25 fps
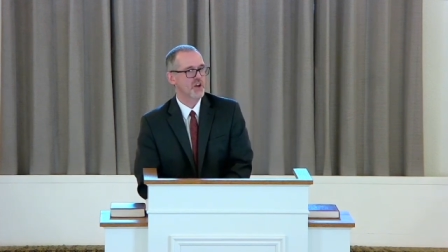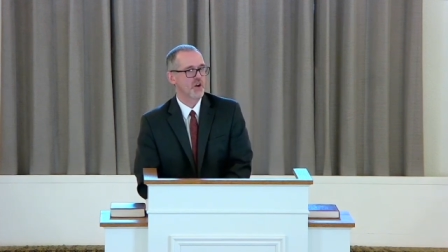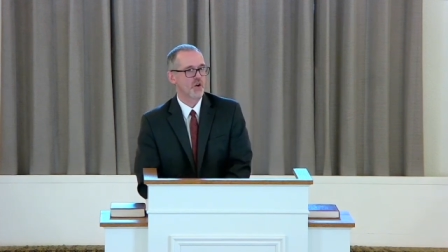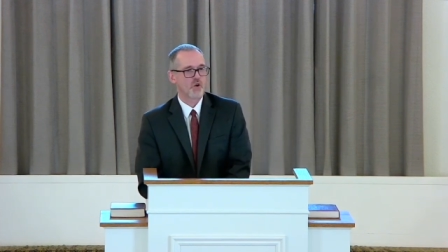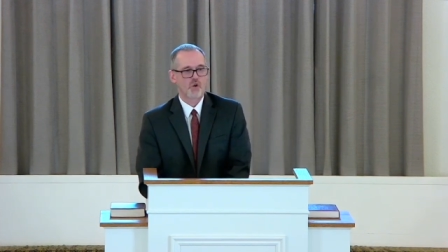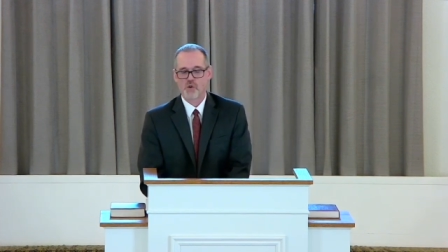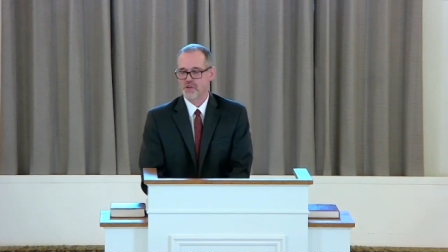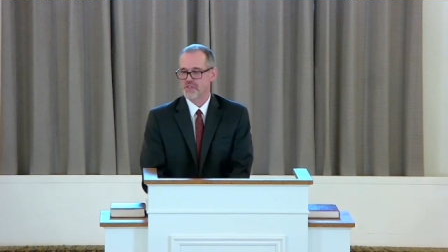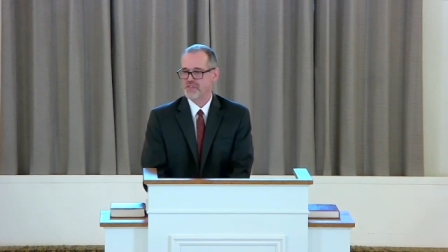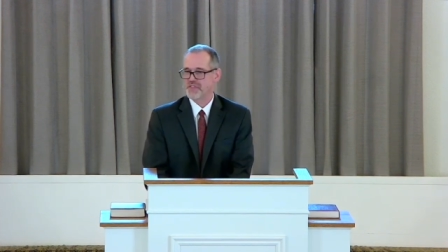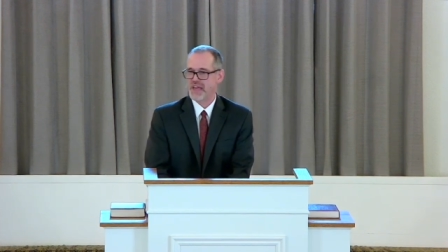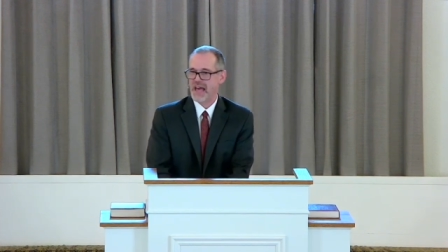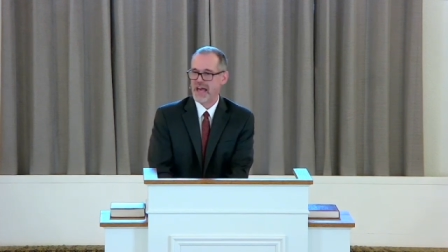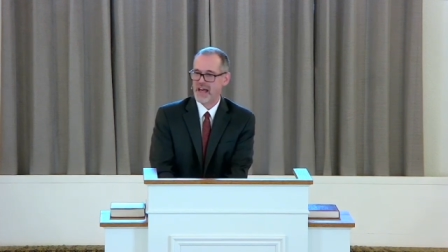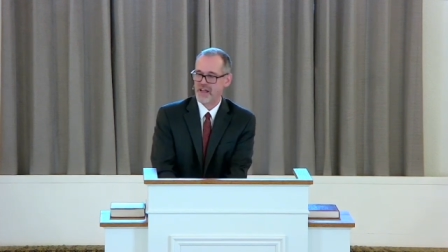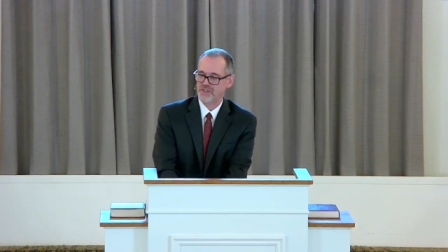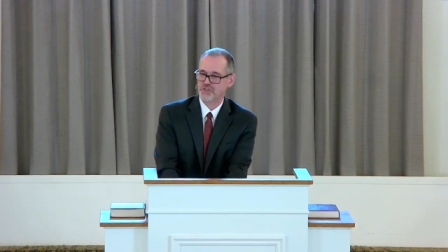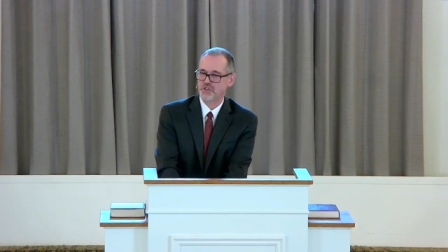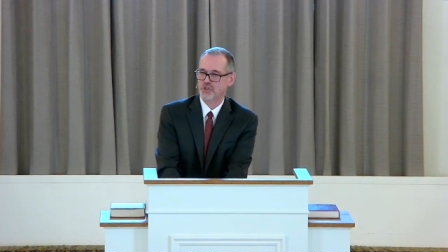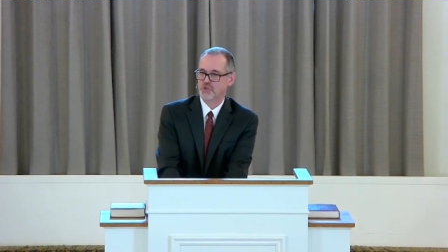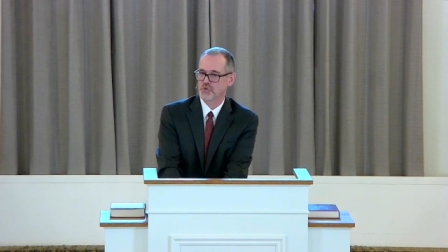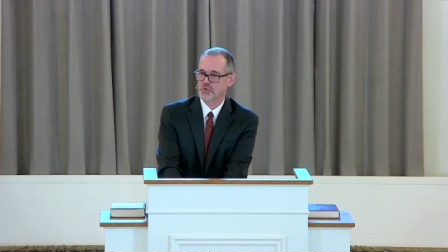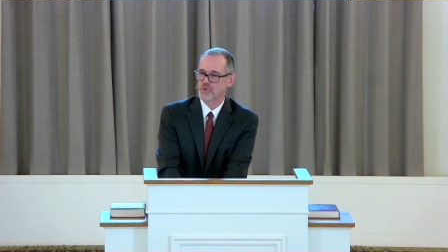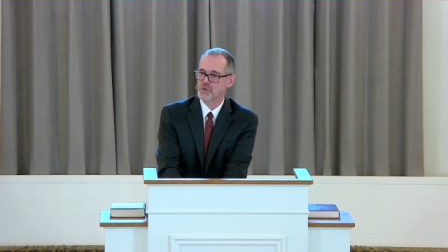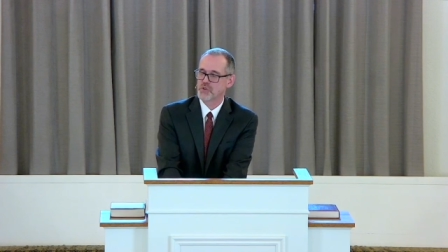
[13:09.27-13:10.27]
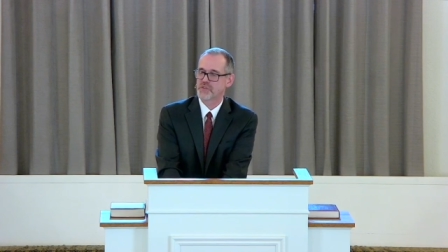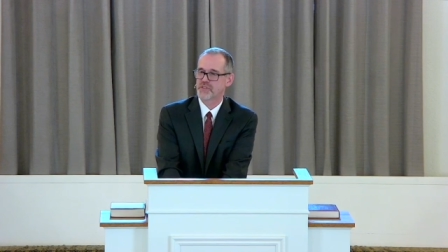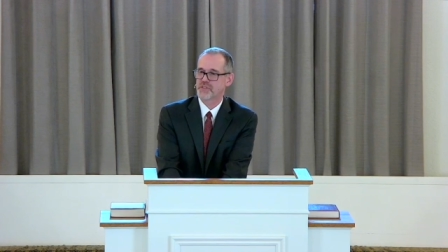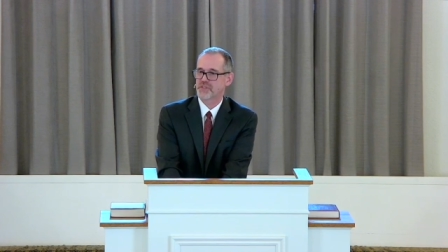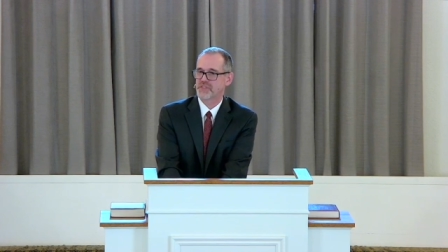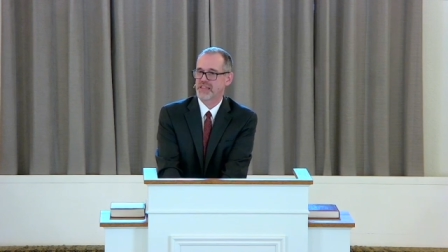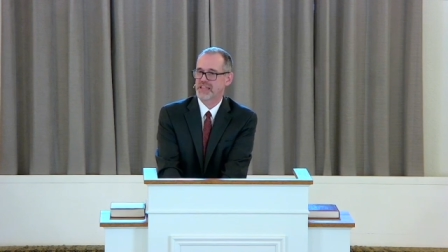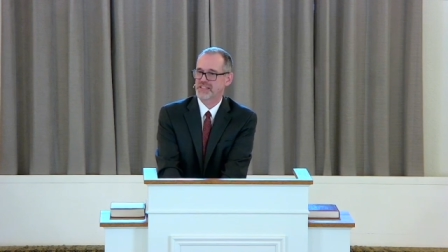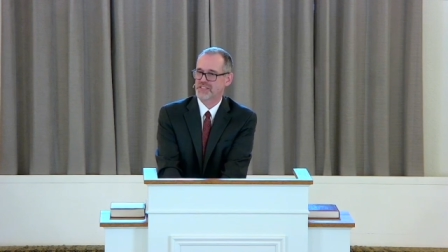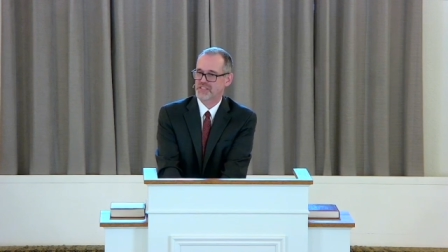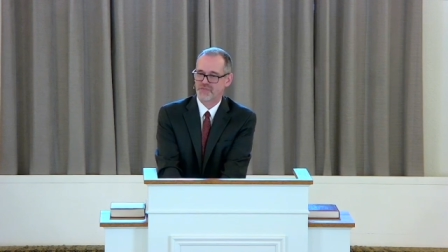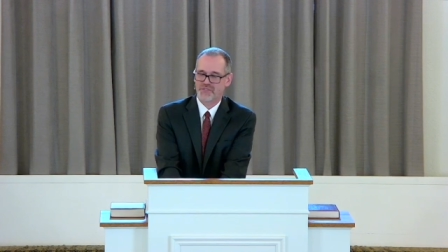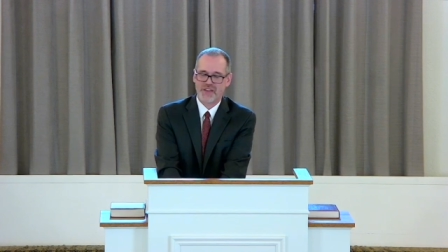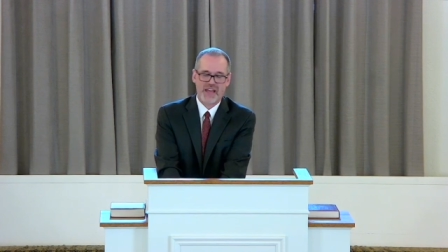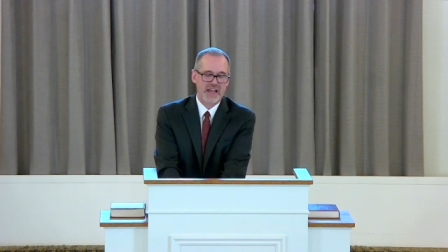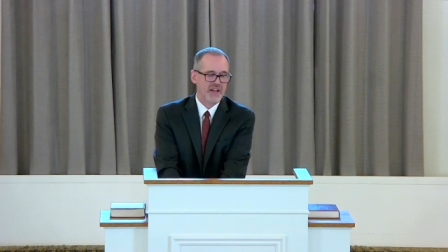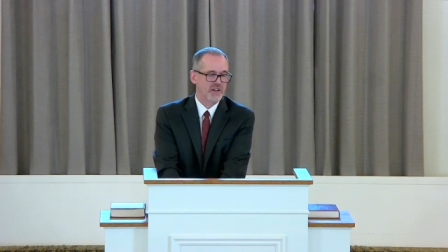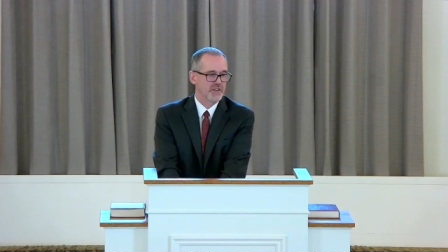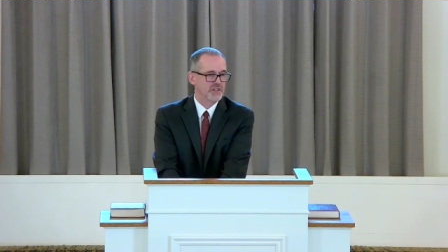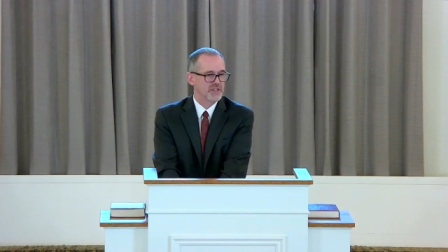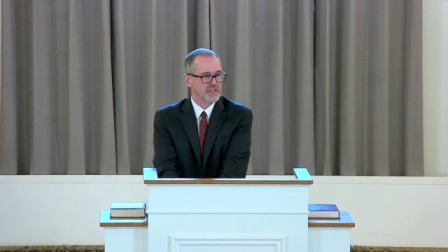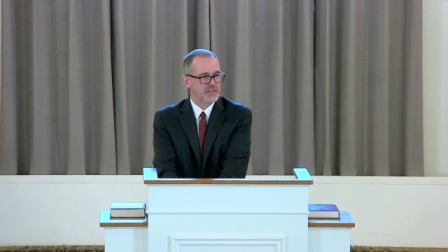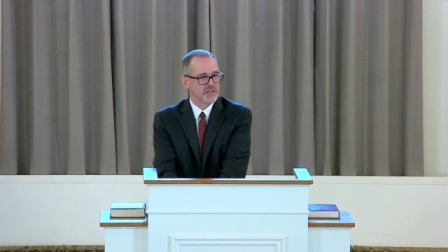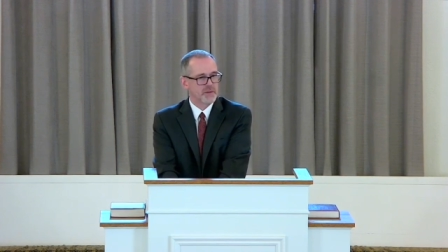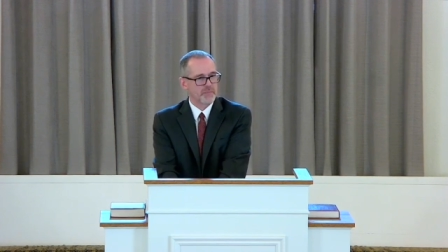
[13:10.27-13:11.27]
or that truth that's
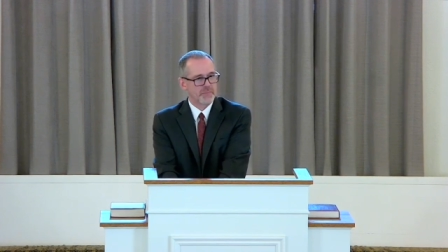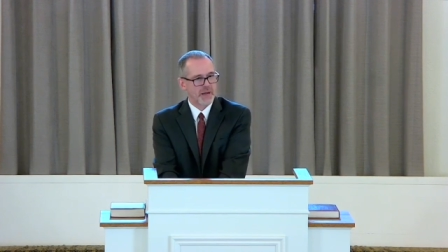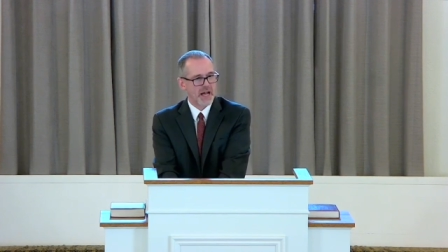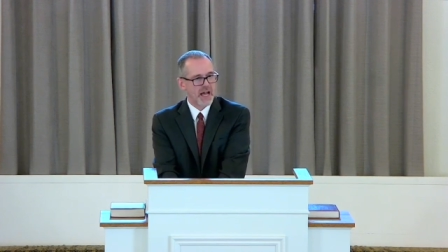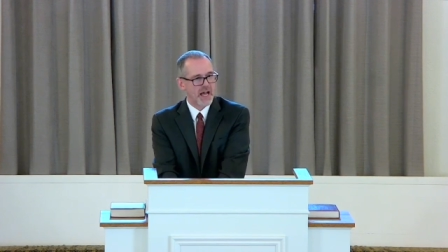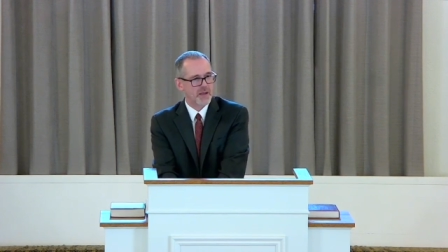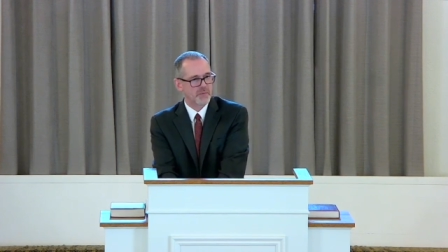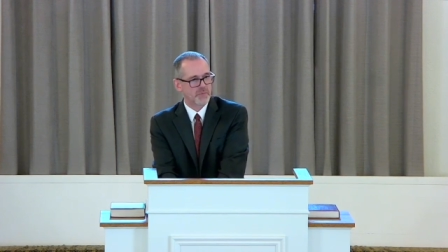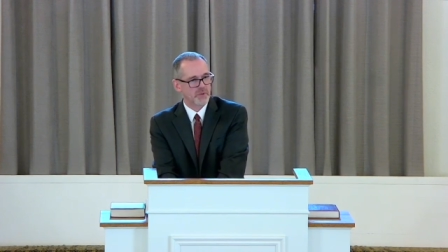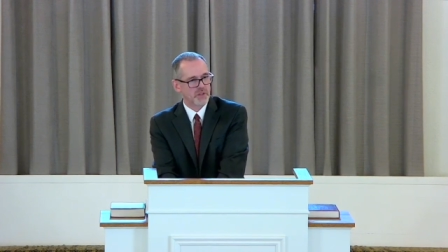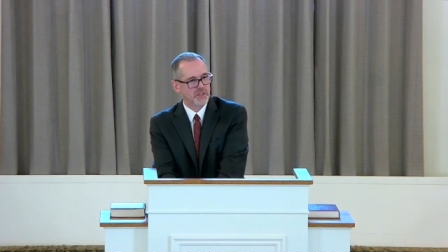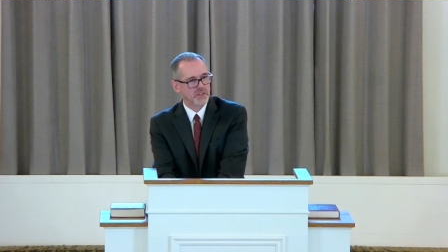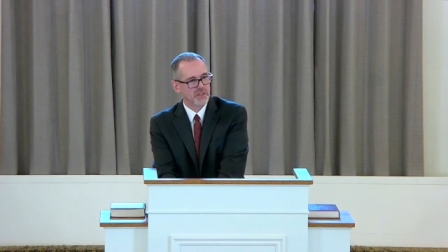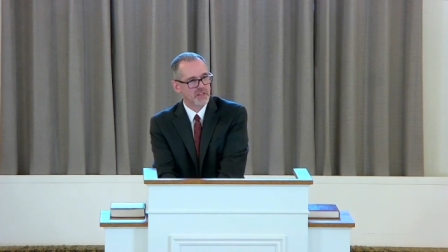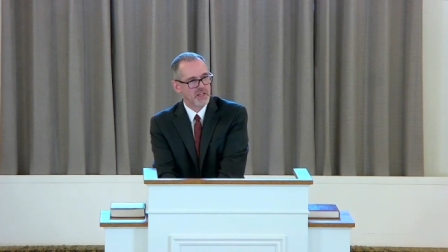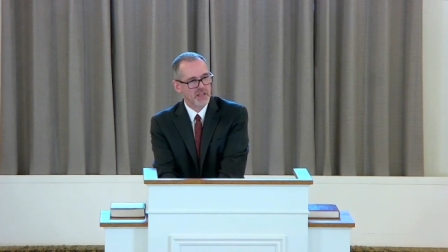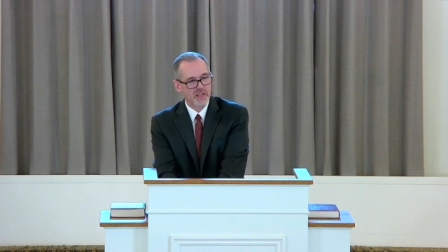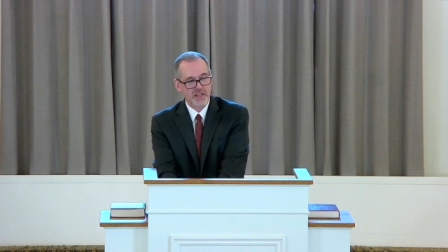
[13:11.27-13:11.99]
found in the Bible